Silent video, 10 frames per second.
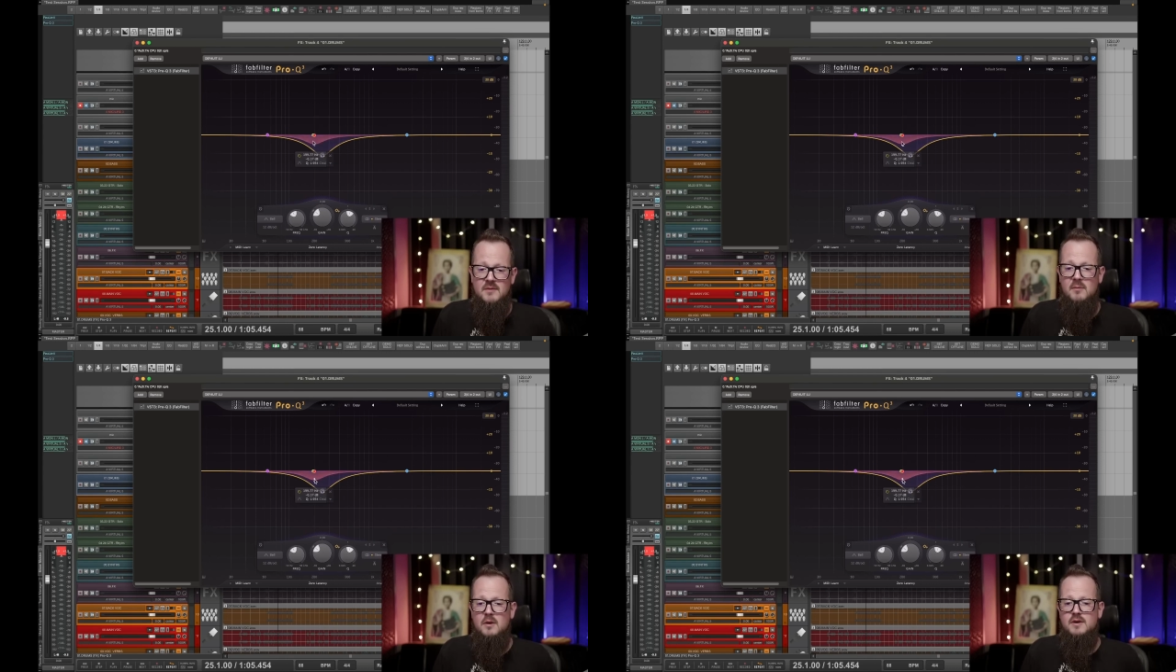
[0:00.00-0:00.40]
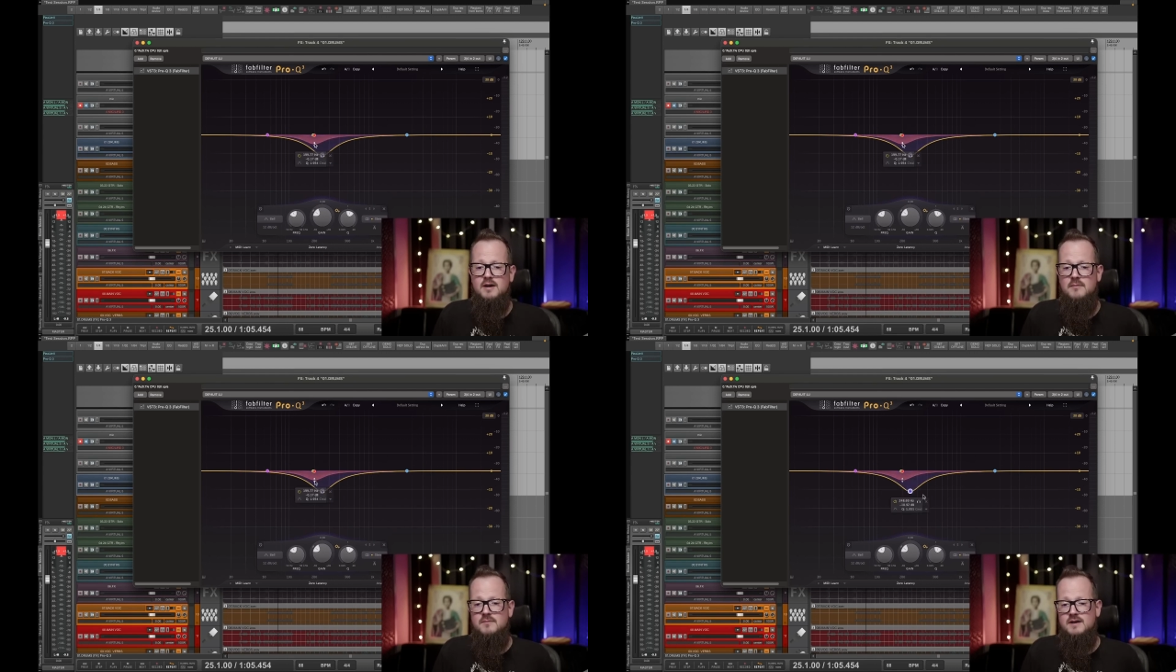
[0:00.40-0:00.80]
where
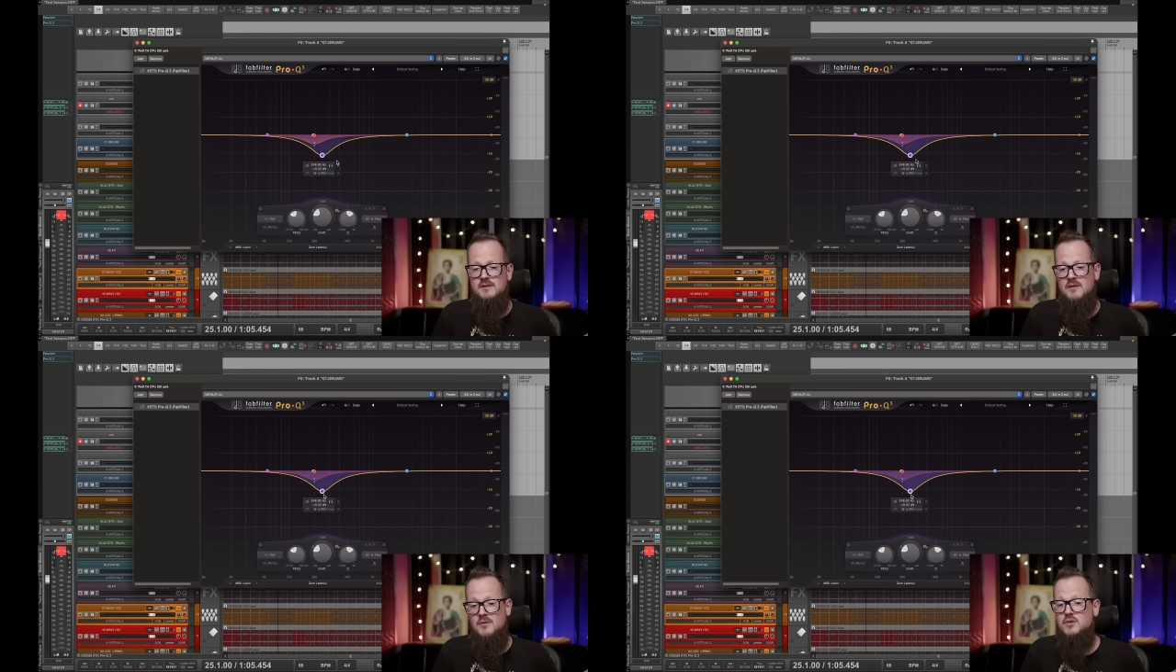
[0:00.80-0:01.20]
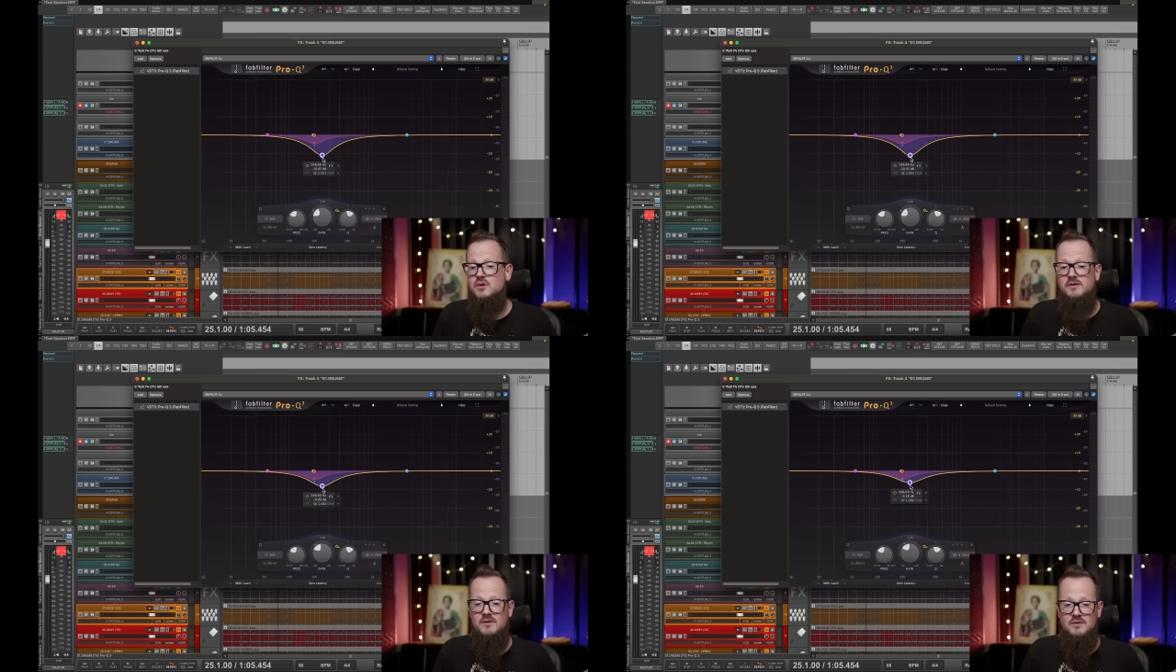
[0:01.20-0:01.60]
I manually draw a
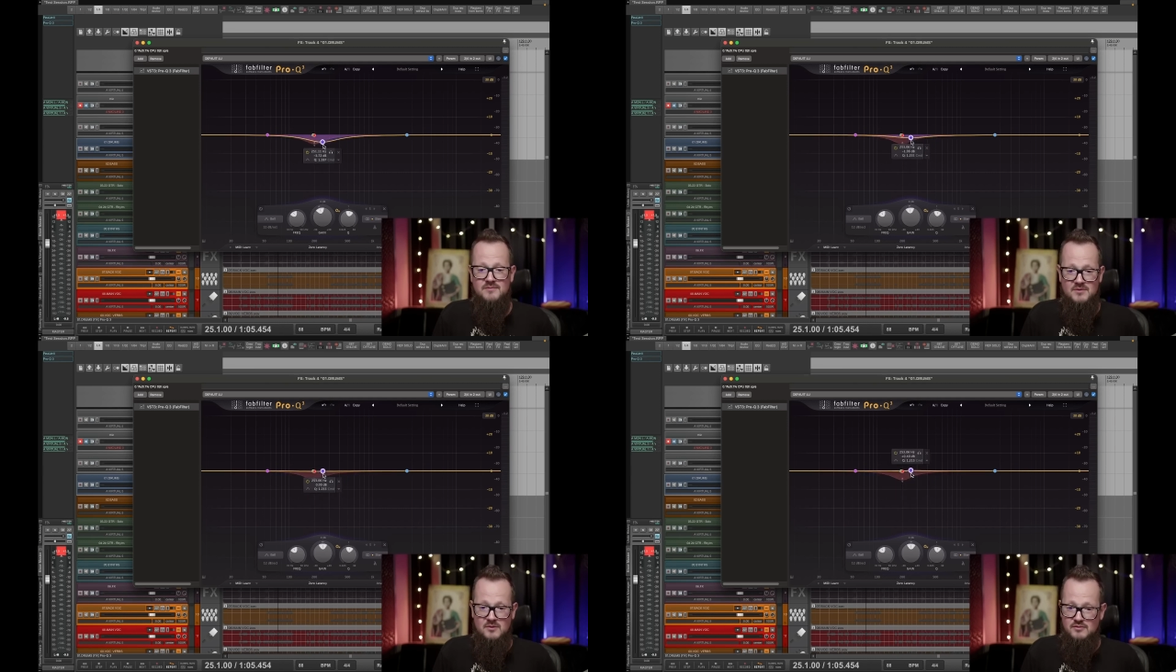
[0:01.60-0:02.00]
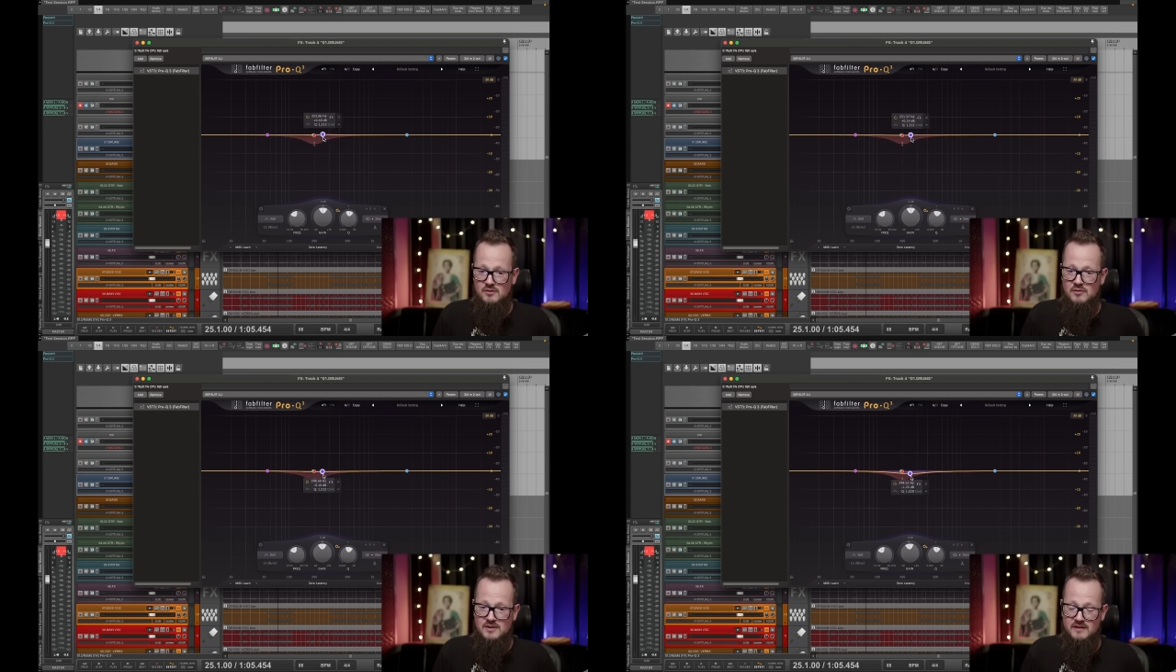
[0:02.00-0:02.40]
curve to
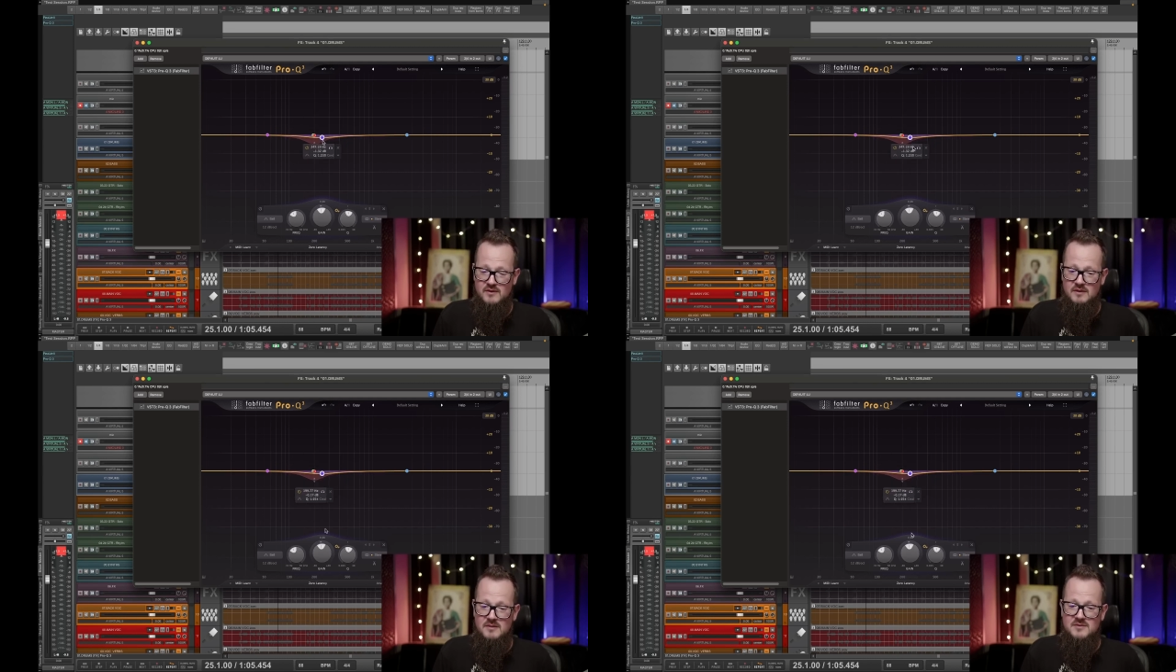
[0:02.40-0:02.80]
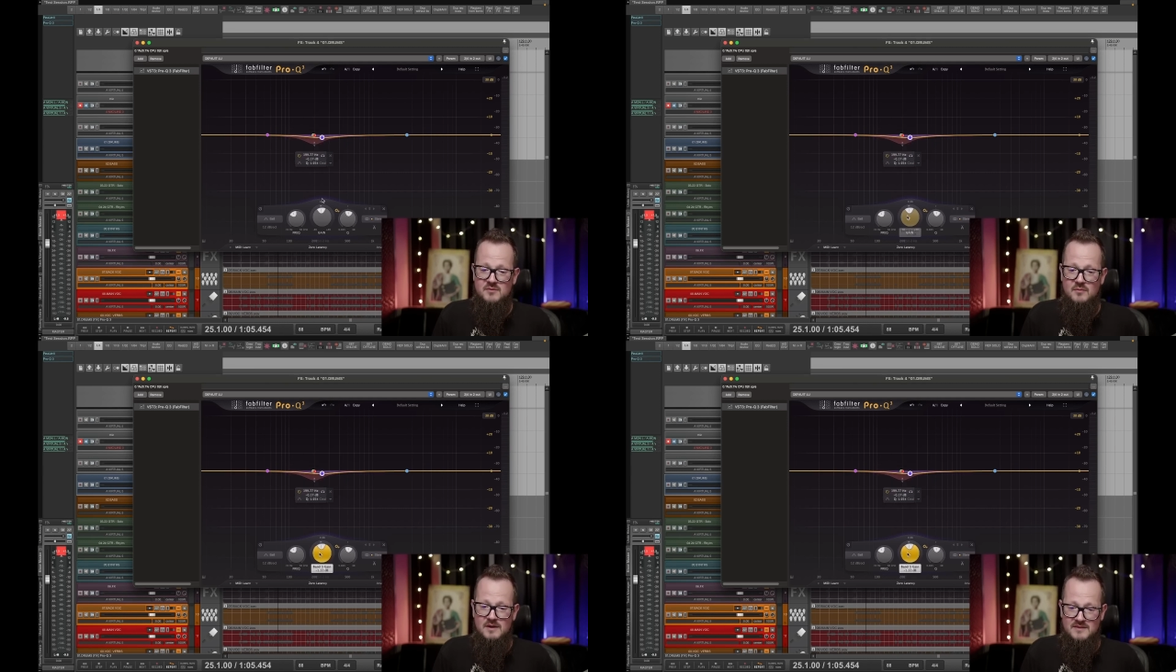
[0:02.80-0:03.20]
control the areas
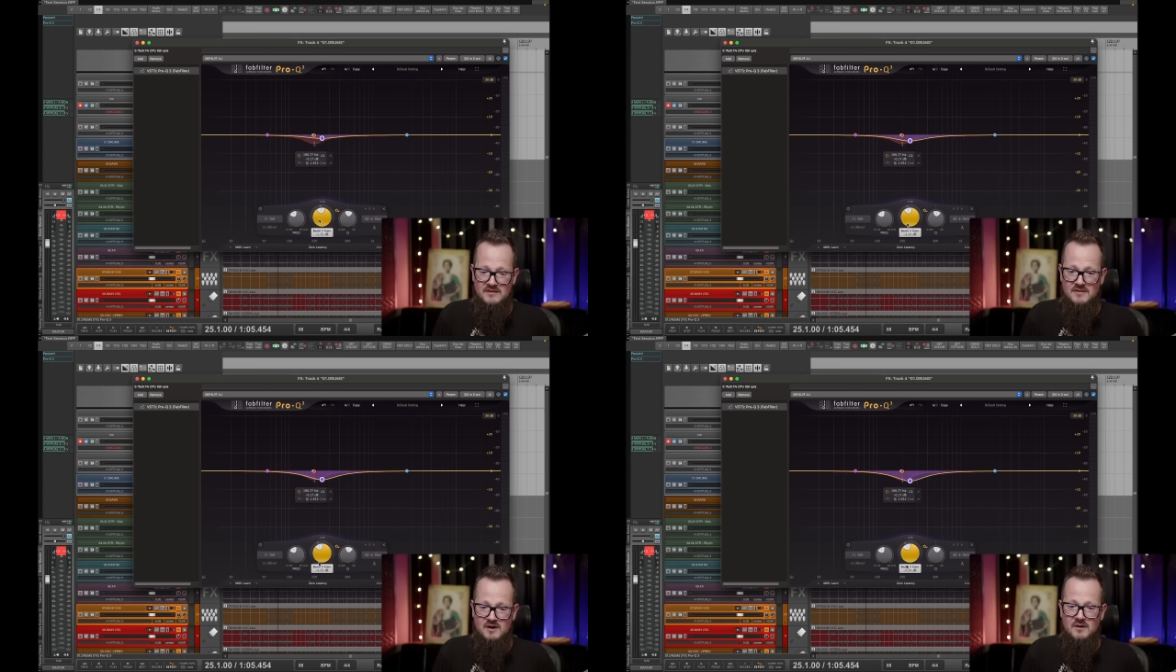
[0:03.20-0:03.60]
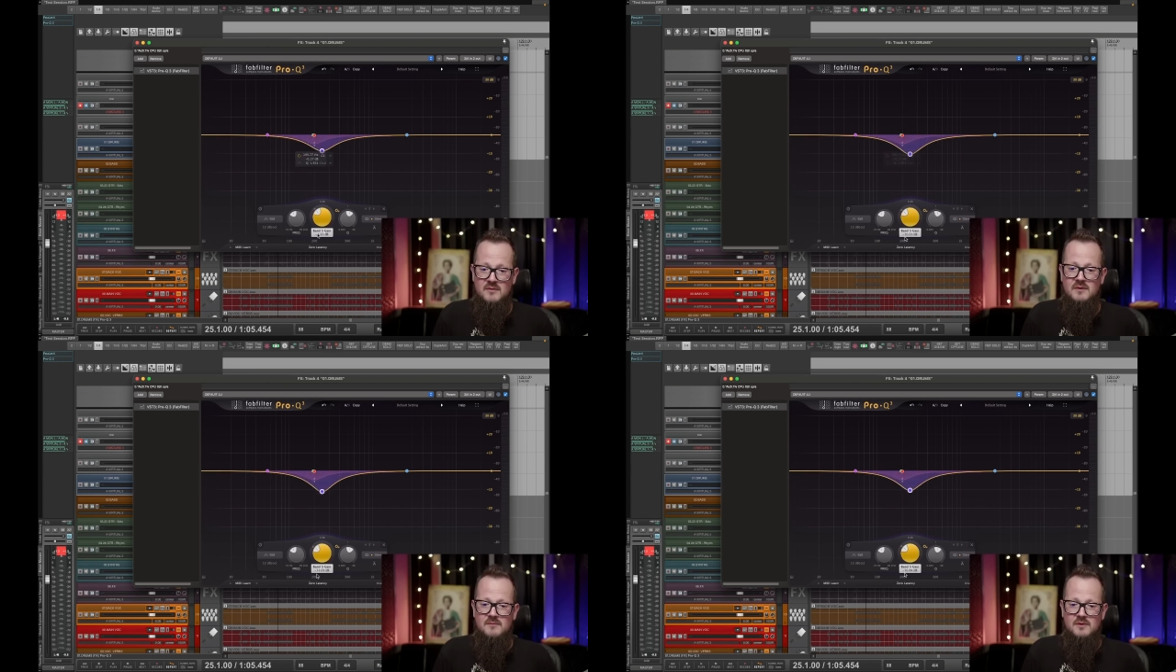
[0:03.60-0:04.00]
where this
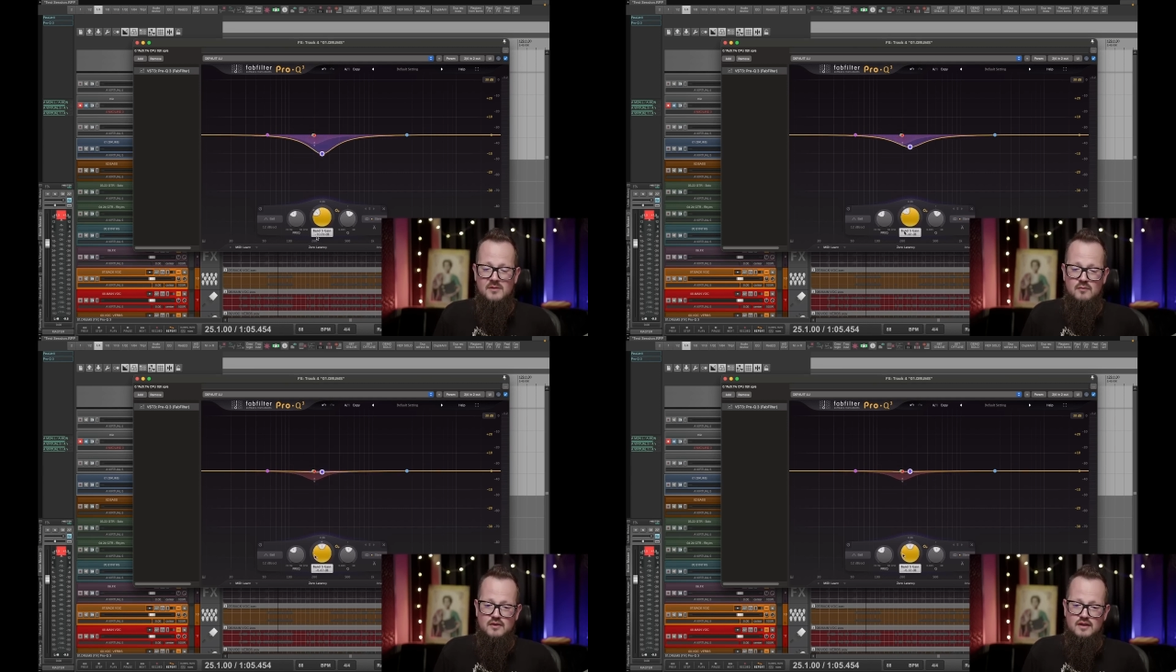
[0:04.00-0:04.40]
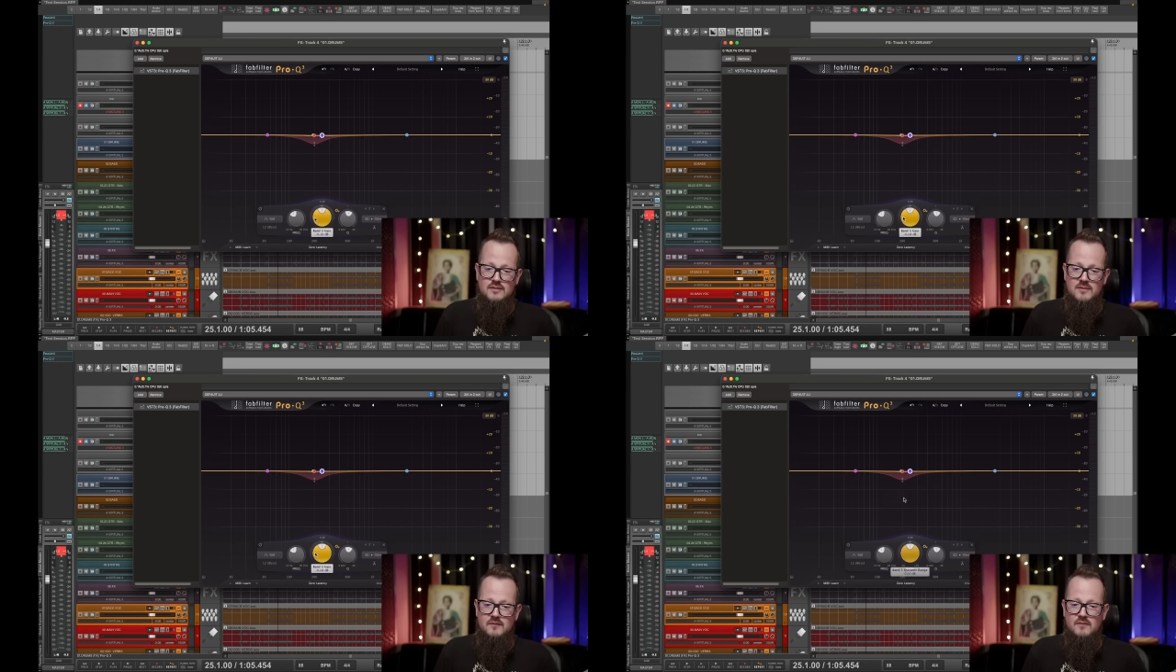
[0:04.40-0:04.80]
hum predominates.